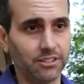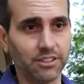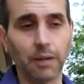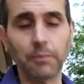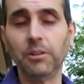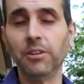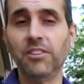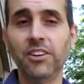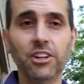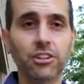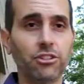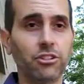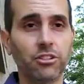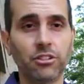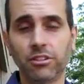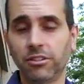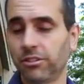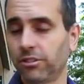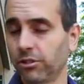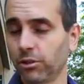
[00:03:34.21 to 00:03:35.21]
a
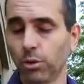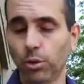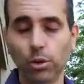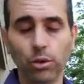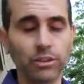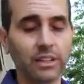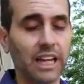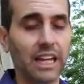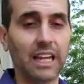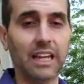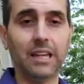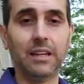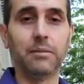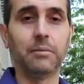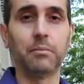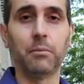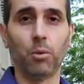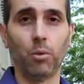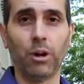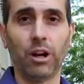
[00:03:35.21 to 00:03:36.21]
subdivision, school
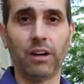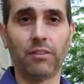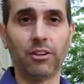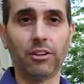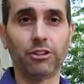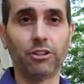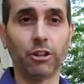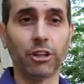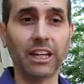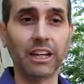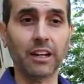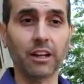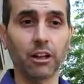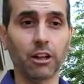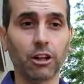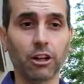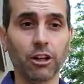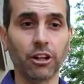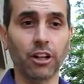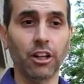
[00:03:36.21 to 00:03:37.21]
name, whatever, so you'll get an
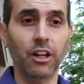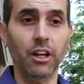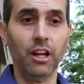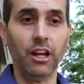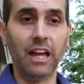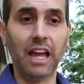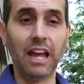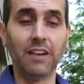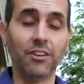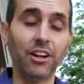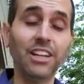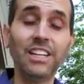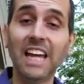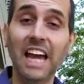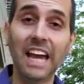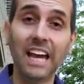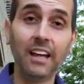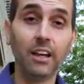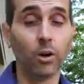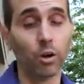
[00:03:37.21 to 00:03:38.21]
alert every
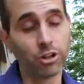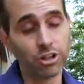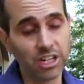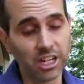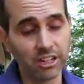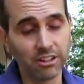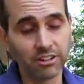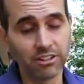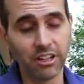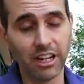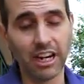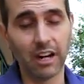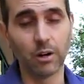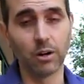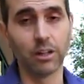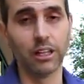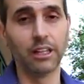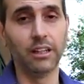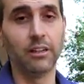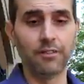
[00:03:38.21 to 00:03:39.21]
day or change to
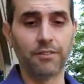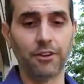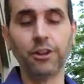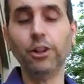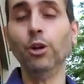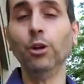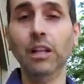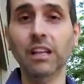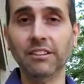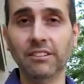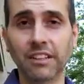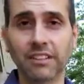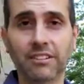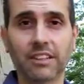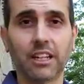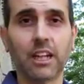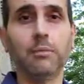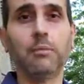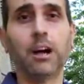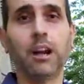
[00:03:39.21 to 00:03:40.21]
hourly for new listings
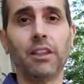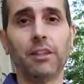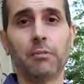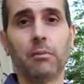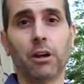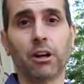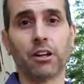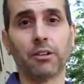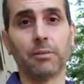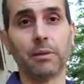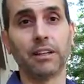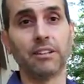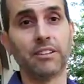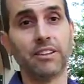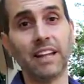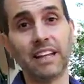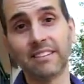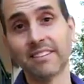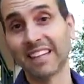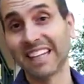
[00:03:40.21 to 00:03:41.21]
that come on in the marketplace.
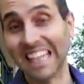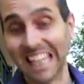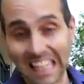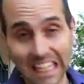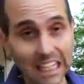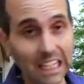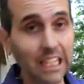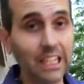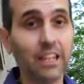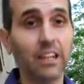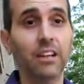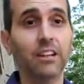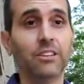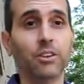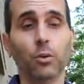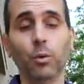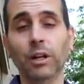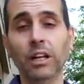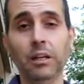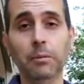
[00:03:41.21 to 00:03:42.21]
So that's the key
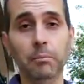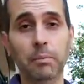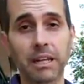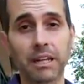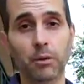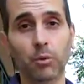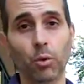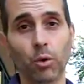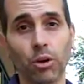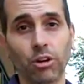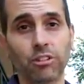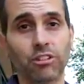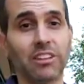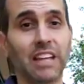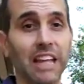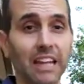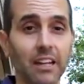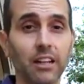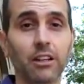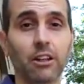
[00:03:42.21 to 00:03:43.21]
to winning bidding wars, is
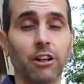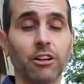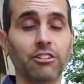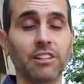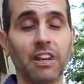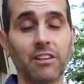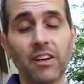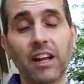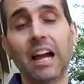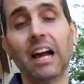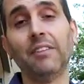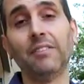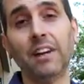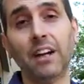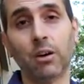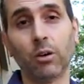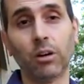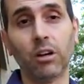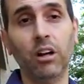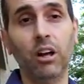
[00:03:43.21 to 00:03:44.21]
getting alerts every half
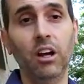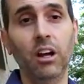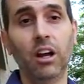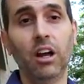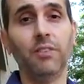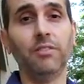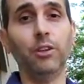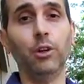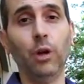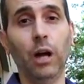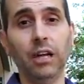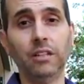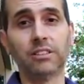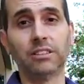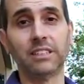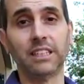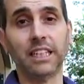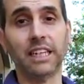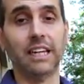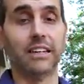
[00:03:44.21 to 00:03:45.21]
hour of new
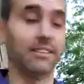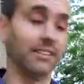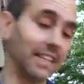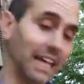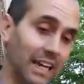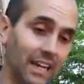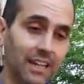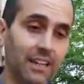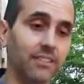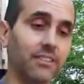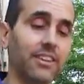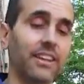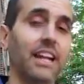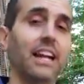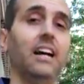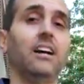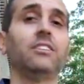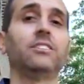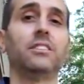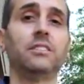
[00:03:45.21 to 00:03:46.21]
houses that hits, getting into
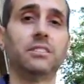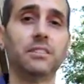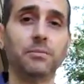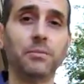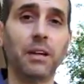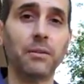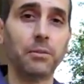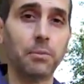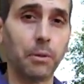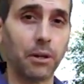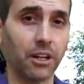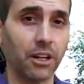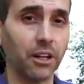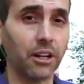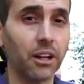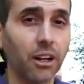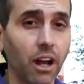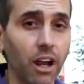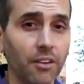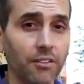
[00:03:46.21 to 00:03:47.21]
the house and sometimes putting
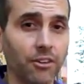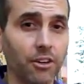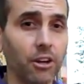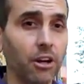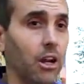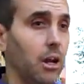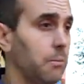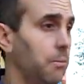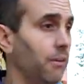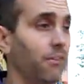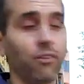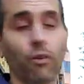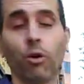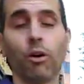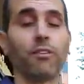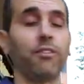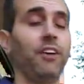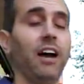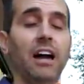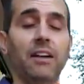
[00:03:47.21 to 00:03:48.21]
in an offer
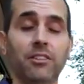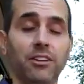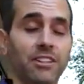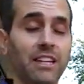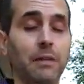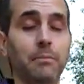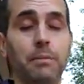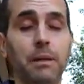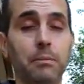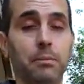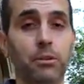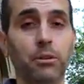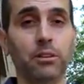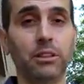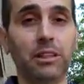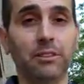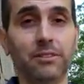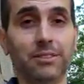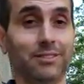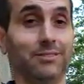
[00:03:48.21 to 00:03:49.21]
before 5 or 10
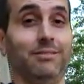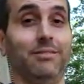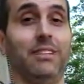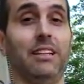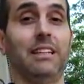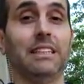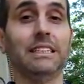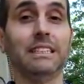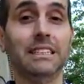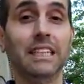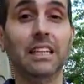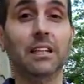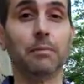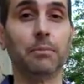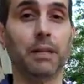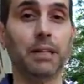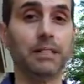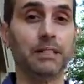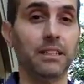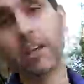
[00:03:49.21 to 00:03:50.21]
people even see the
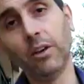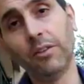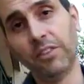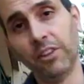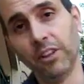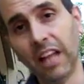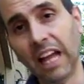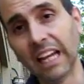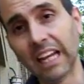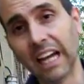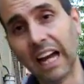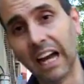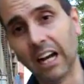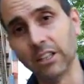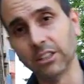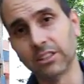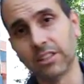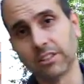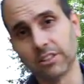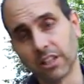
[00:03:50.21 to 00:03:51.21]
place. If you like a
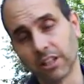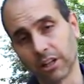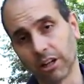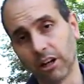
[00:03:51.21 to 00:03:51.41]
house, there's a